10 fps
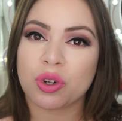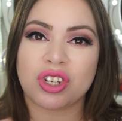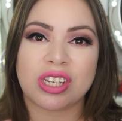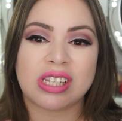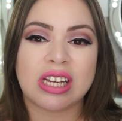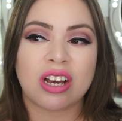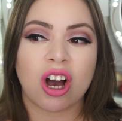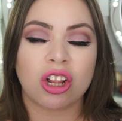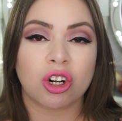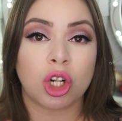which is the
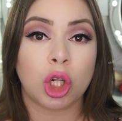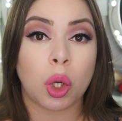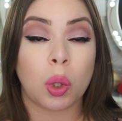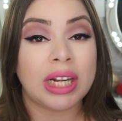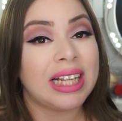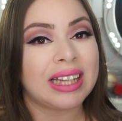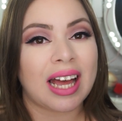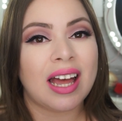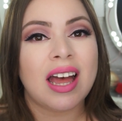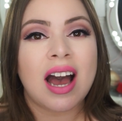color
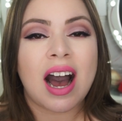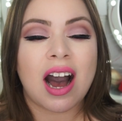Lolita,